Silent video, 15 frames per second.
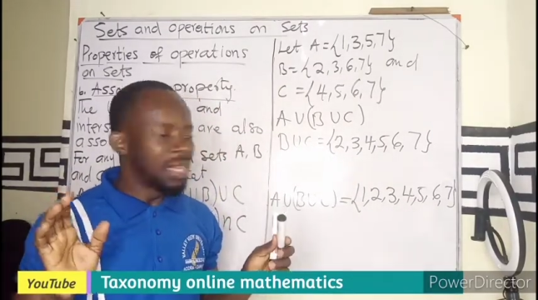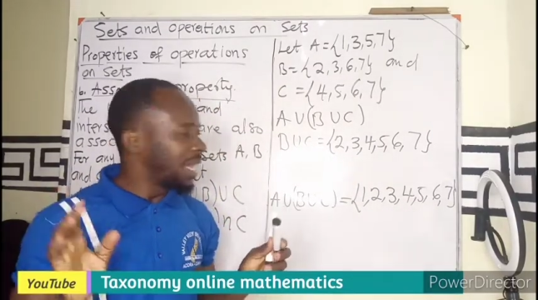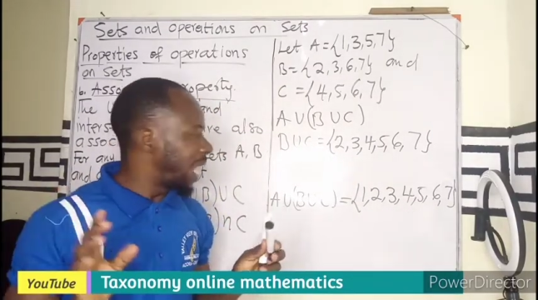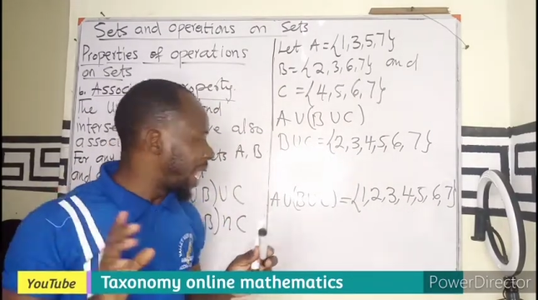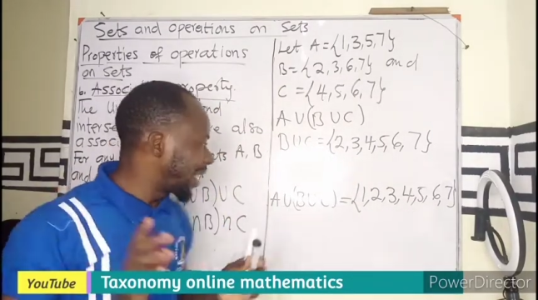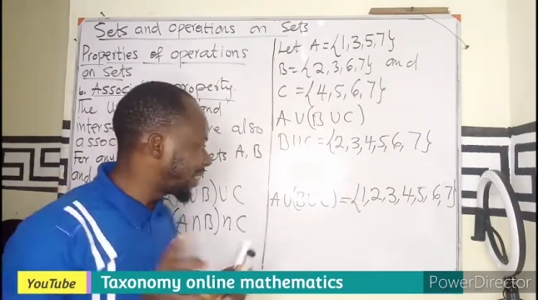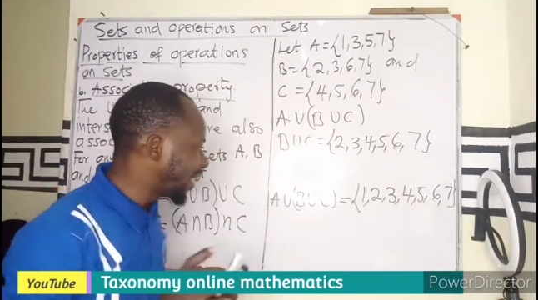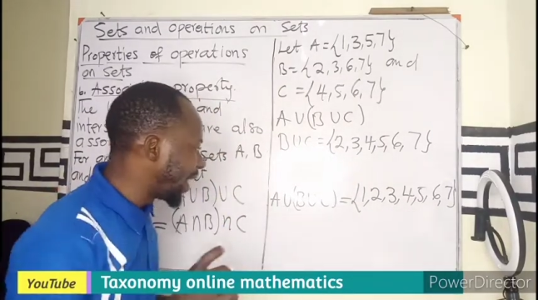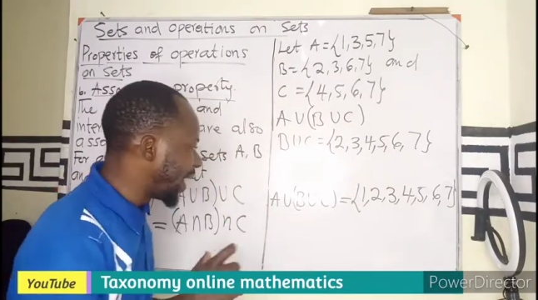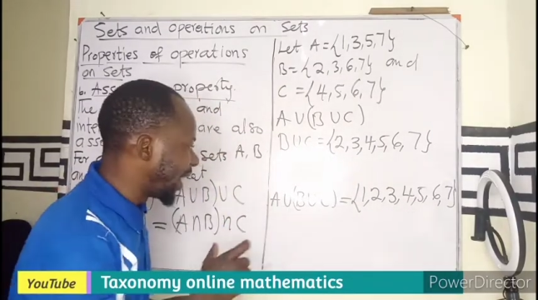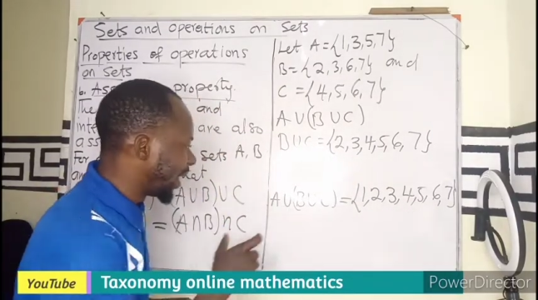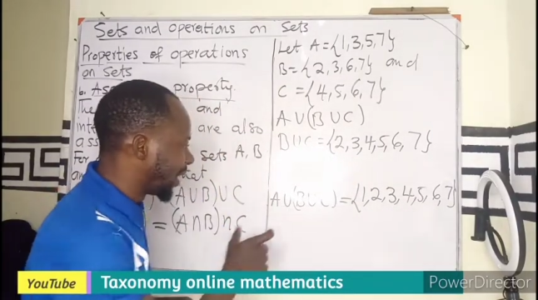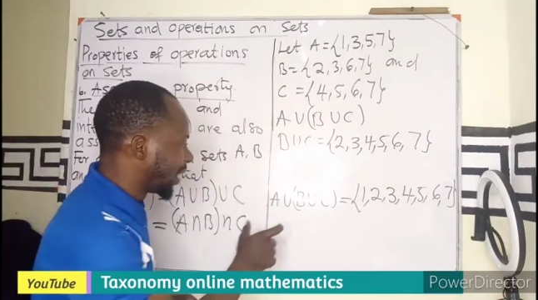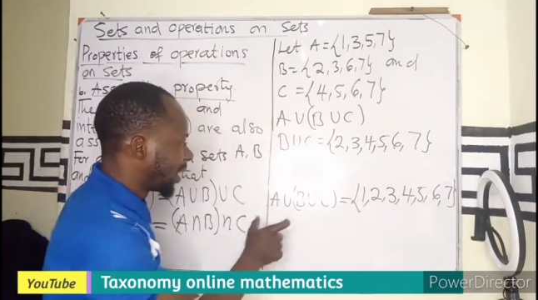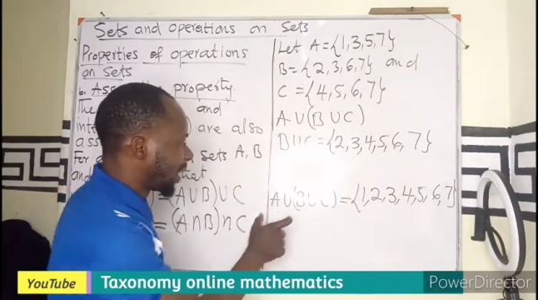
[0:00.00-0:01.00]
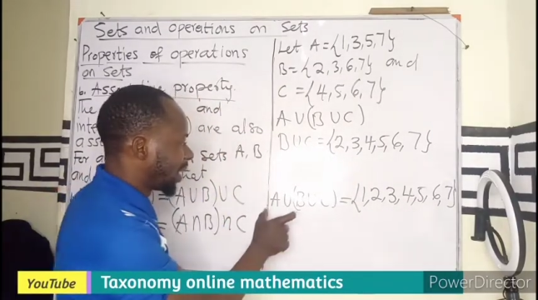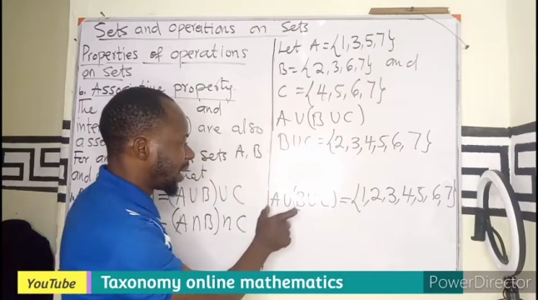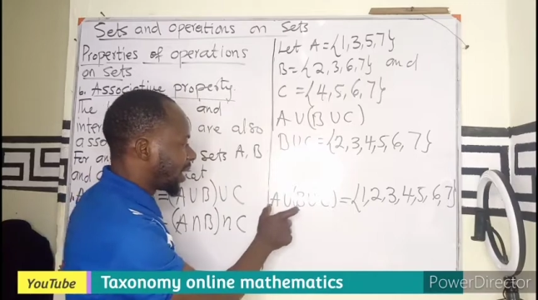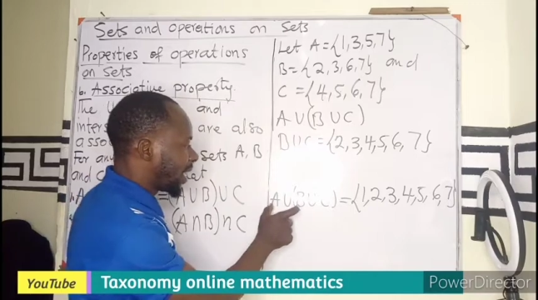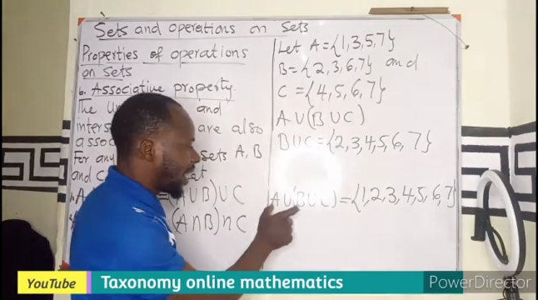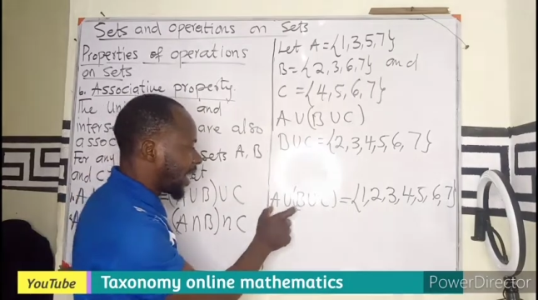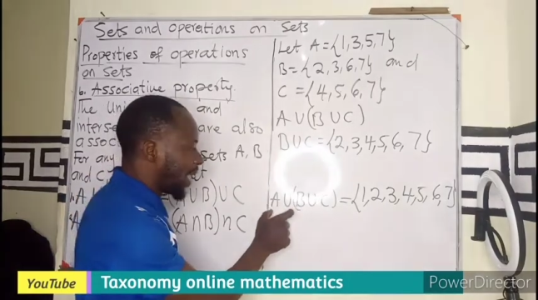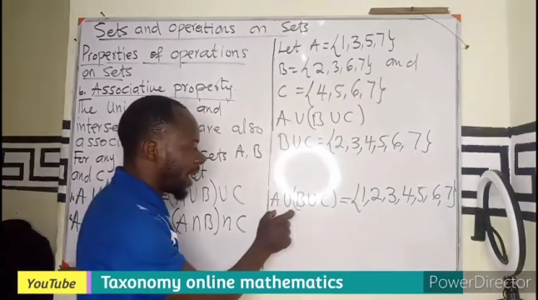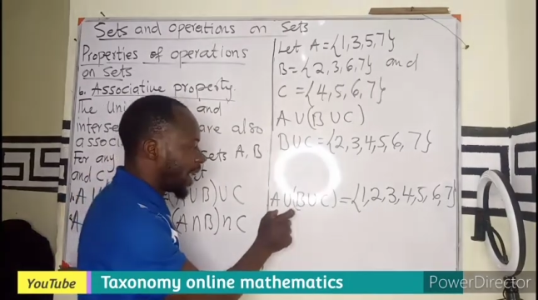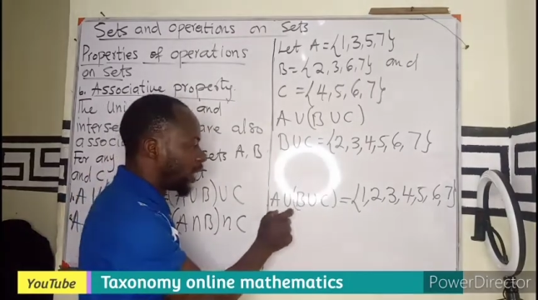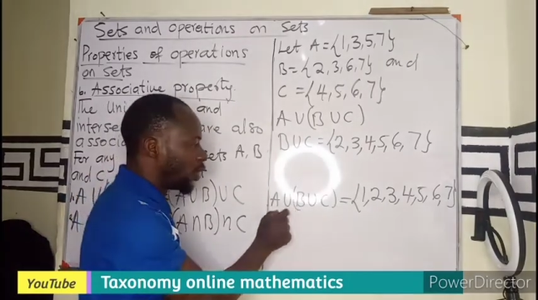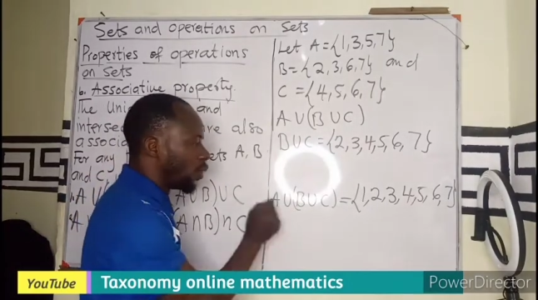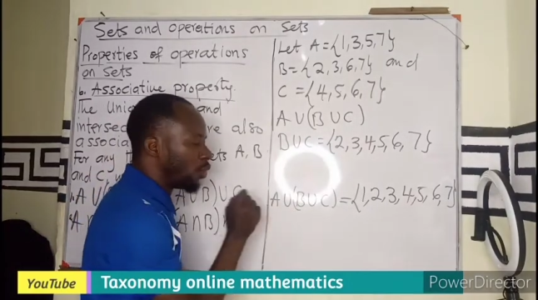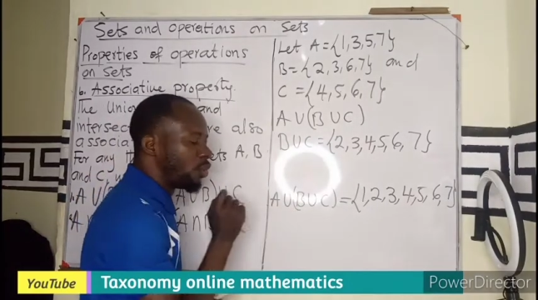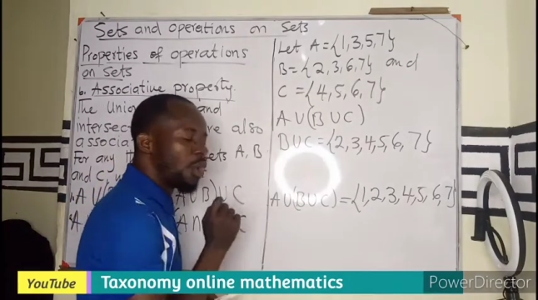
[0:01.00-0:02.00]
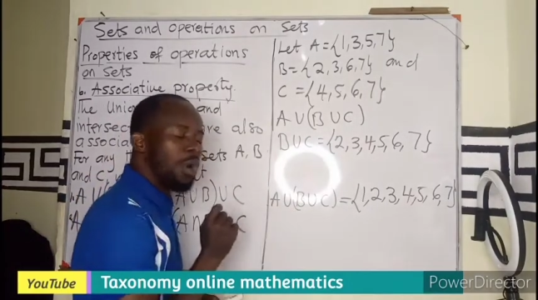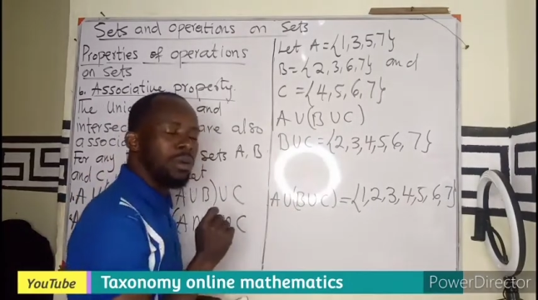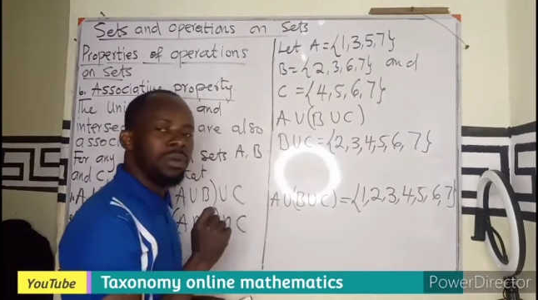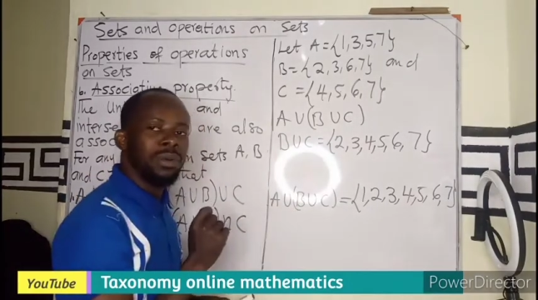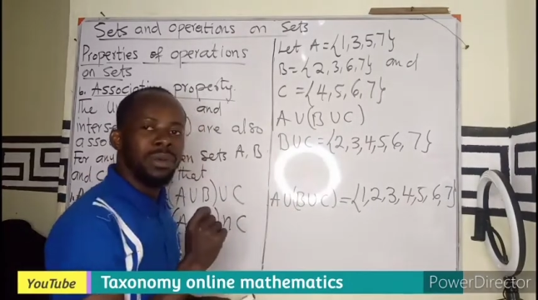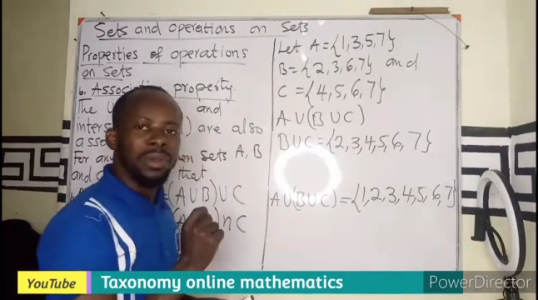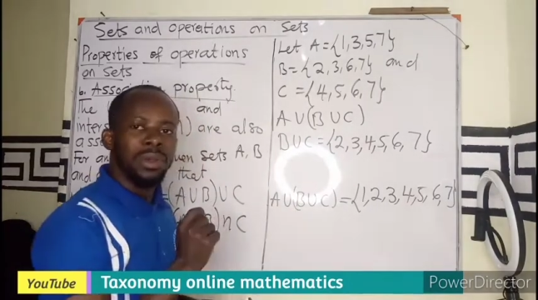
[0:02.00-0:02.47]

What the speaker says: as in A union